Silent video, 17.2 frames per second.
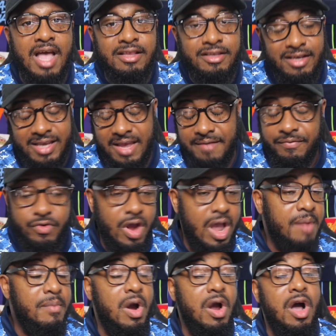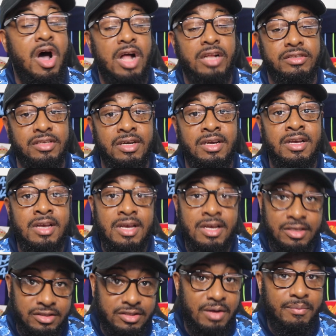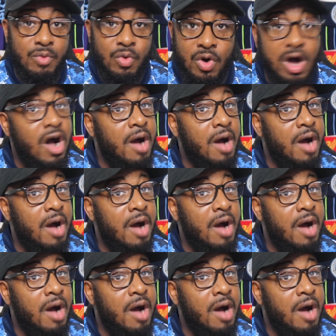and to give Gregg Berhalter some more